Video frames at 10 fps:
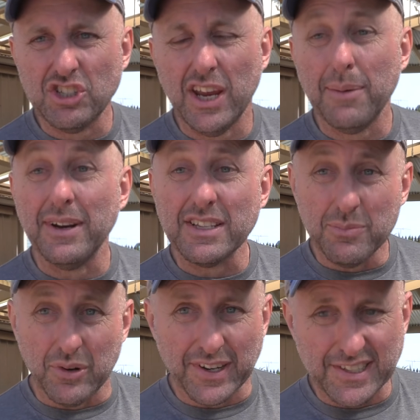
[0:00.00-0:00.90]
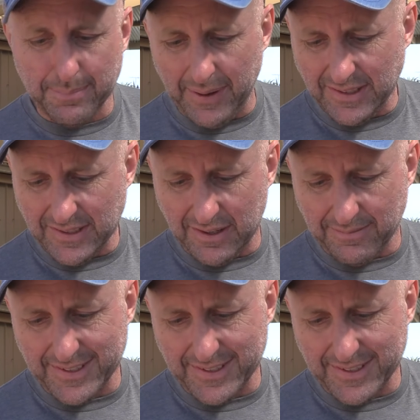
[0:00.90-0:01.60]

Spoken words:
cheap and it's more expensive.